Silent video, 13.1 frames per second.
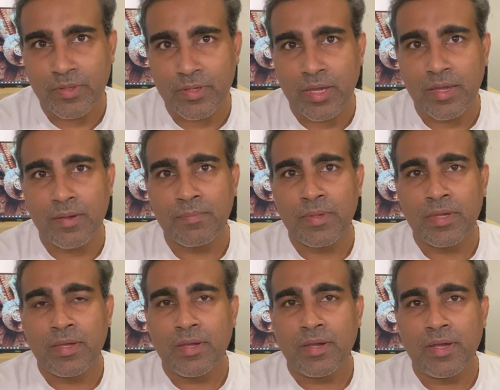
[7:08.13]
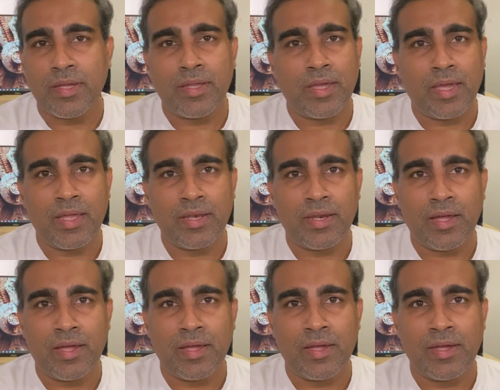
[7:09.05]
Okay,
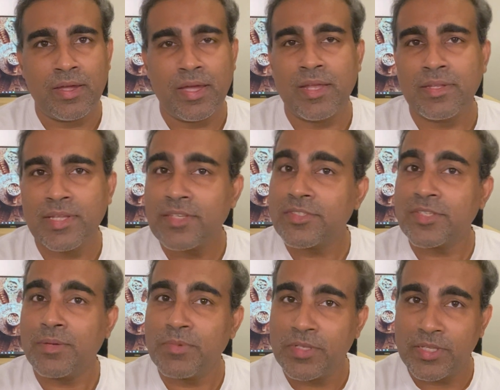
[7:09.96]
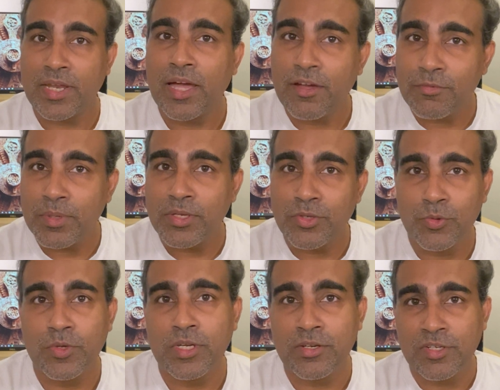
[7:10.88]
and that's something that I have been
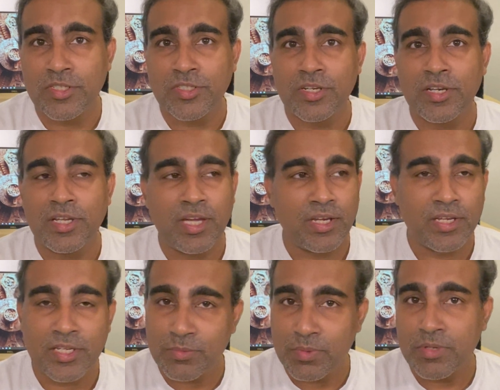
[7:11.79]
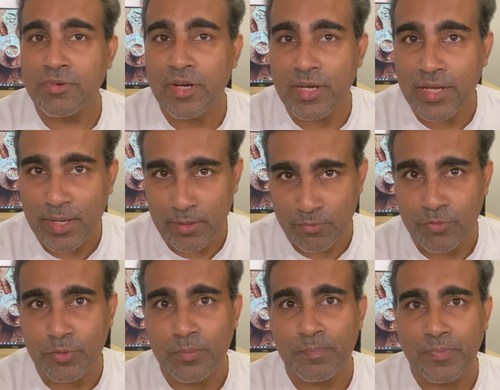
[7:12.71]
doing recently, and it has been really
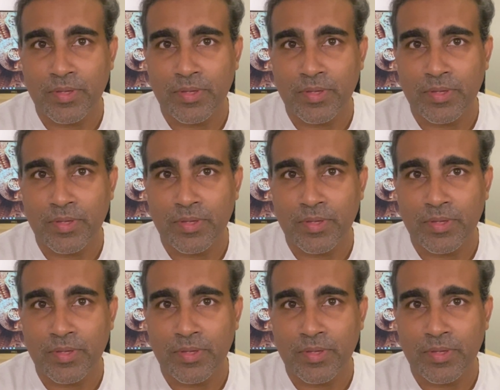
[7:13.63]
helpful.